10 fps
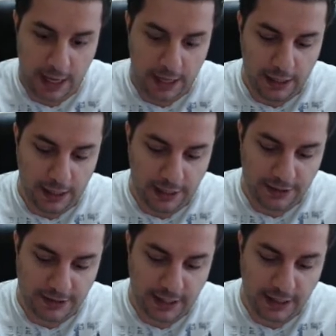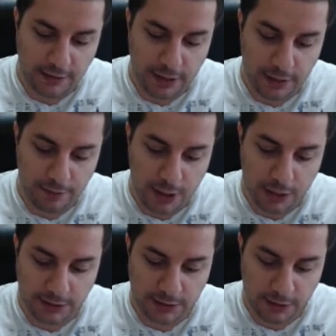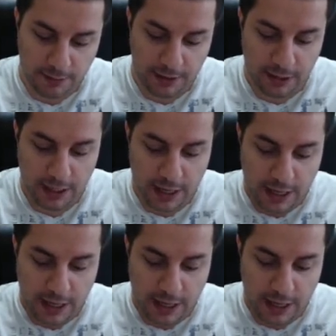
The second part is going to be